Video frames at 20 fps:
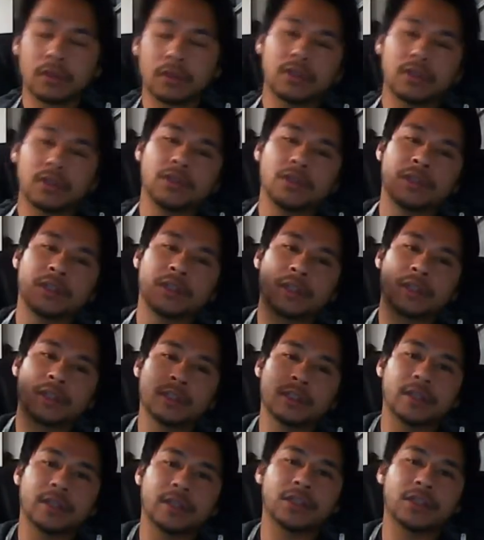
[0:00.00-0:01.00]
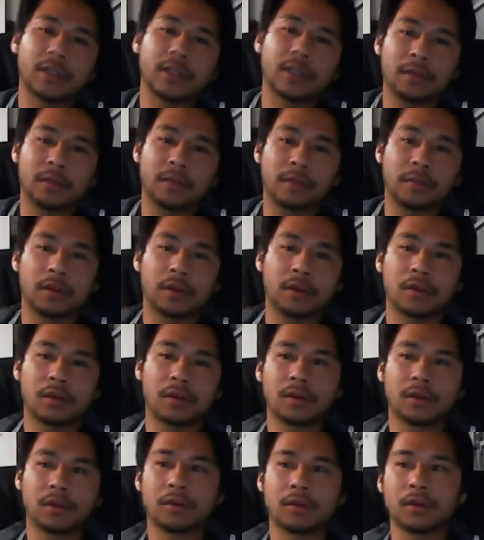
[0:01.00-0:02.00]
using a slingshot
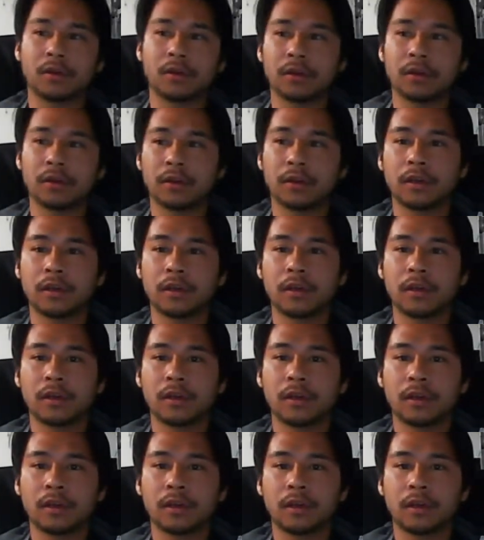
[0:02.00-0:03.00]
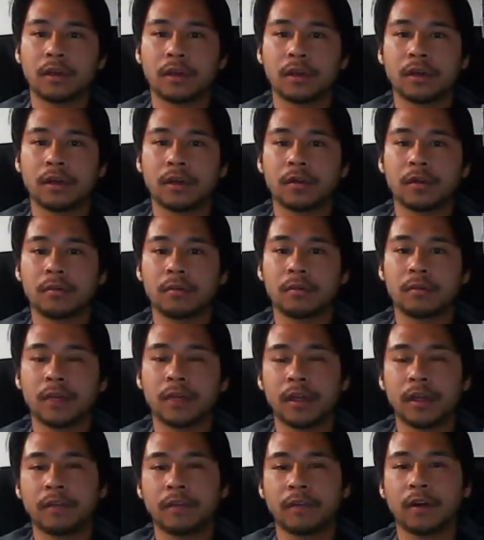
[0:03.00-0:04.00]
ball or
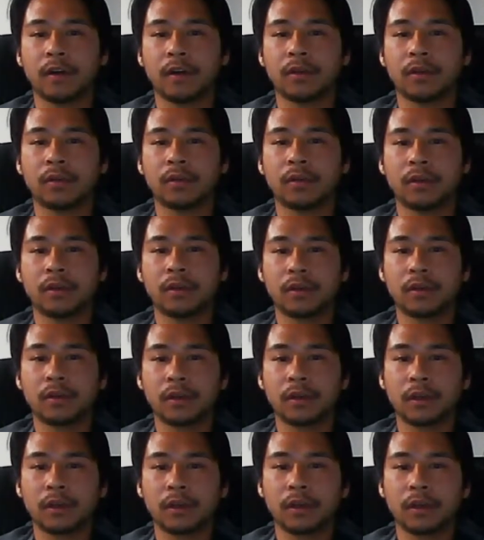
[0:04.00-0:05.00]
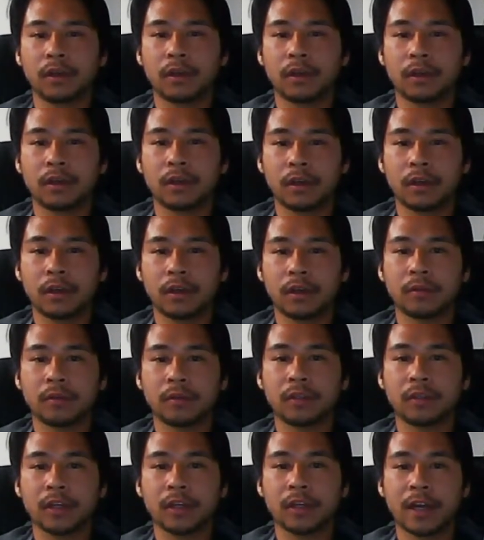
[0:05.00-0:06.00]
hitting volleyball.
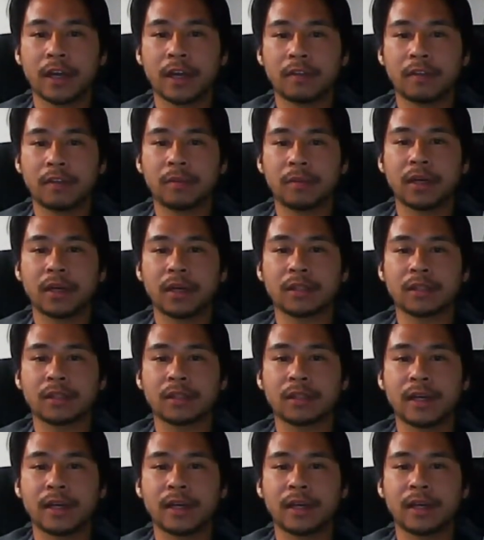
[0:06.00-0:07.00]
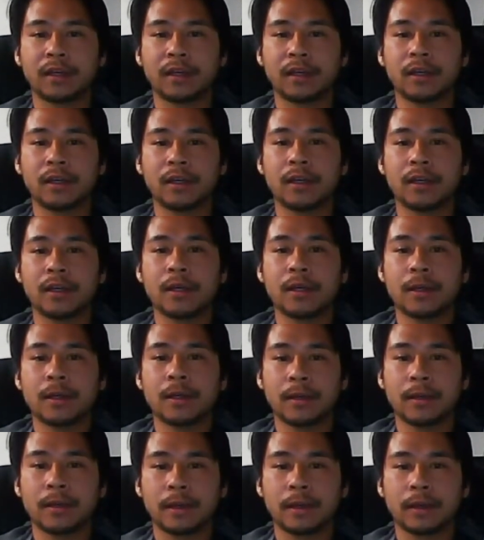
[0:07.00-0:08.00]
So I could have them practice that,
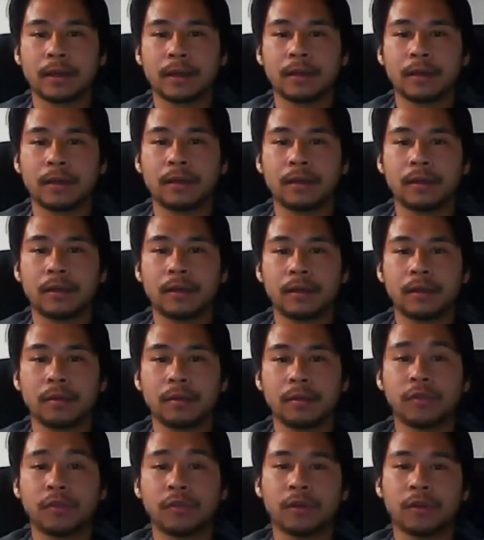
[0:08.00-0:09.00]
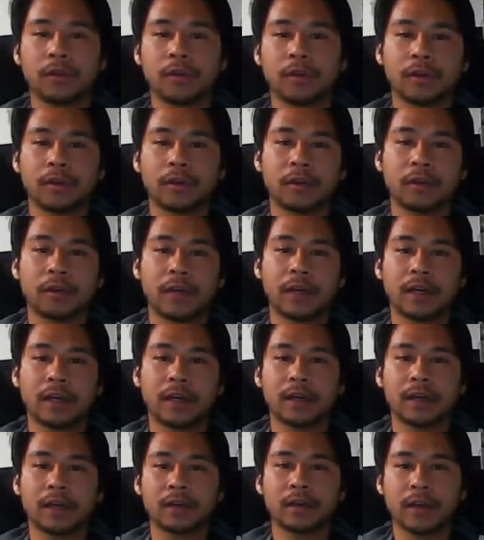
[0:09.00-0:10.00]
and before doing all
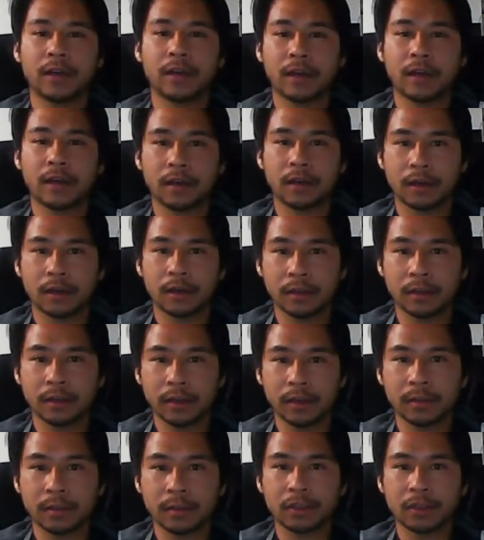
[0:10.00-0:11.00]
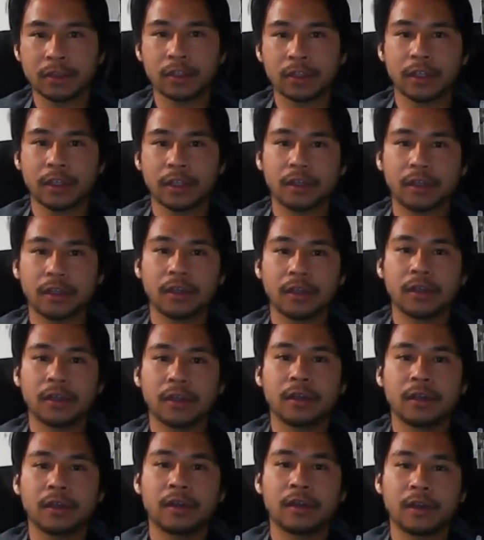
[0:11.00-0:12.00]
that, I could demonstrate
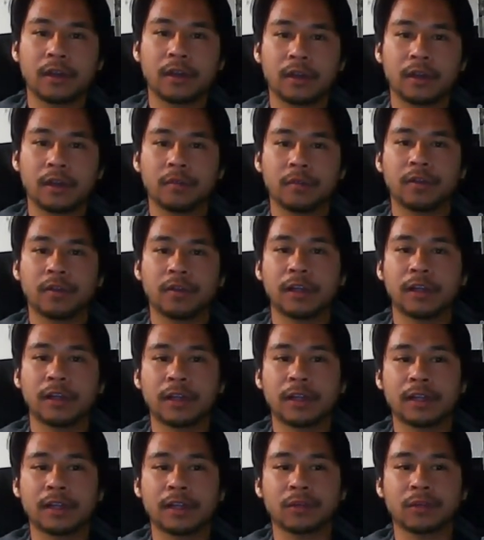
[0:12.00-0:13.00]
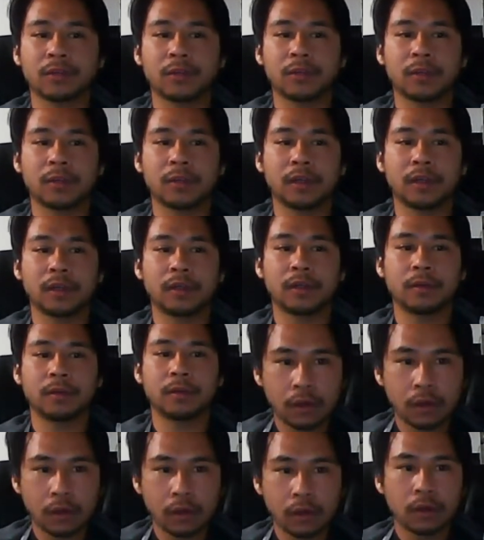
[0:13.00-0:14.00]
for the class with the partner.
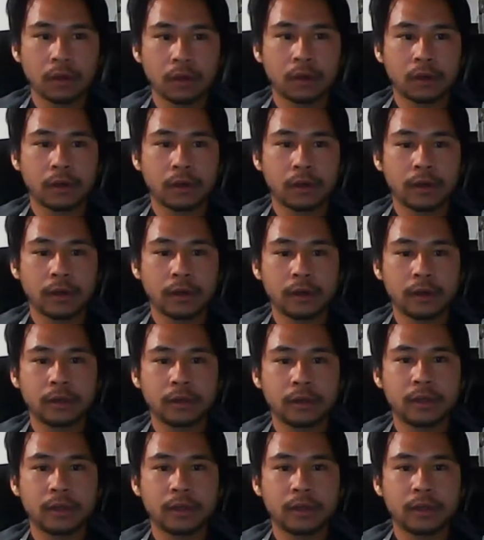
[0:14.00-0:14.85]
TESOL